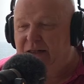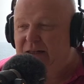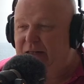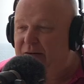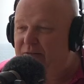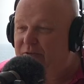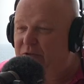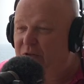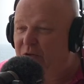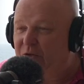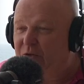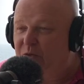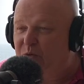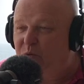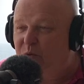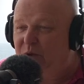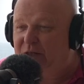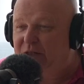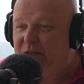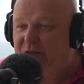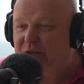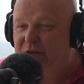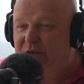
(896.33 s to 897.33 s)
even though the
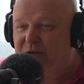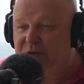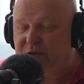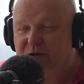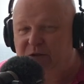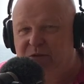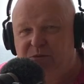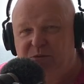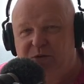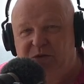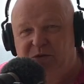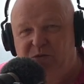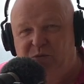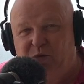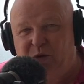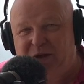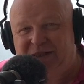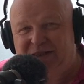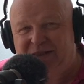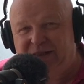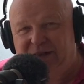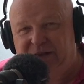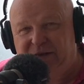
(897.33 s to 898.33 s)
wind was
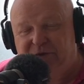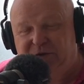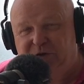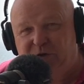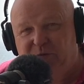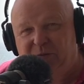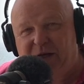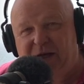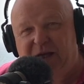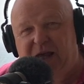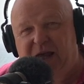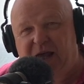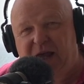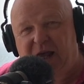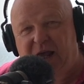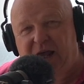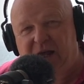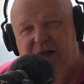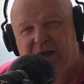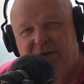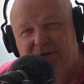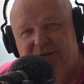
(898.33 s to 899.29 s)
whistling through my hair.